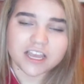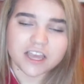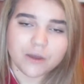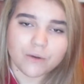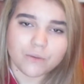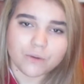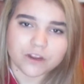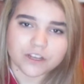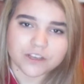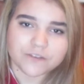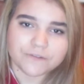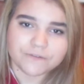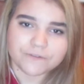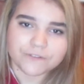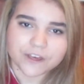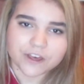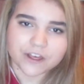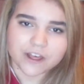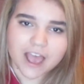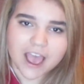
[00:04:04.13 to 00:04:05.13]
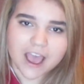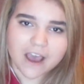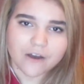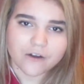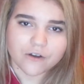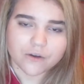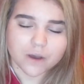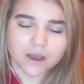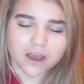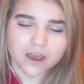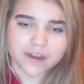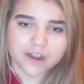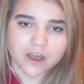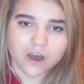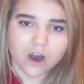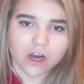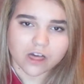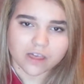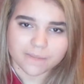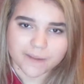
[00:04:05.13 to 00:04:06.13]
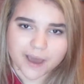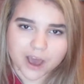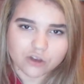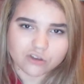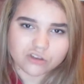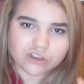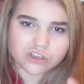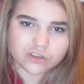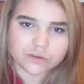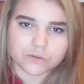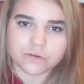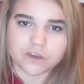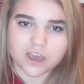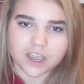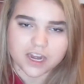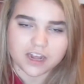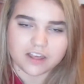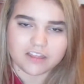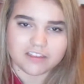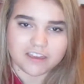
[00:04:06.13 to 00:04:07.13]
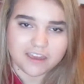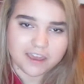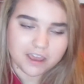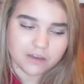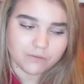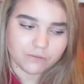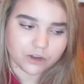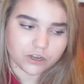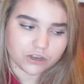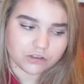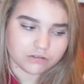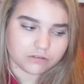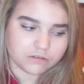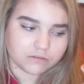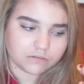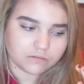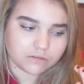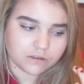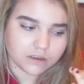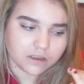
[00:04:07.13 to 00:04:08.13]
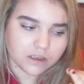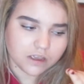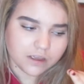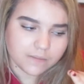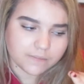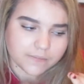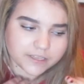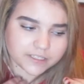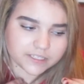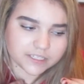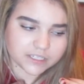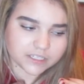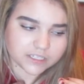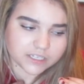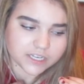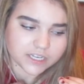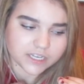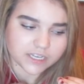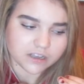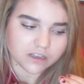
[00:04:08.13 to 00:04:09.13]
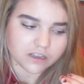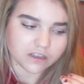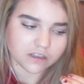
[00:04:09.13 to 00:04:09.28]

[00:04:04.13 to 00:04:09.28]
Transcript: where you fill out an all-about-you kind of thing, where you basically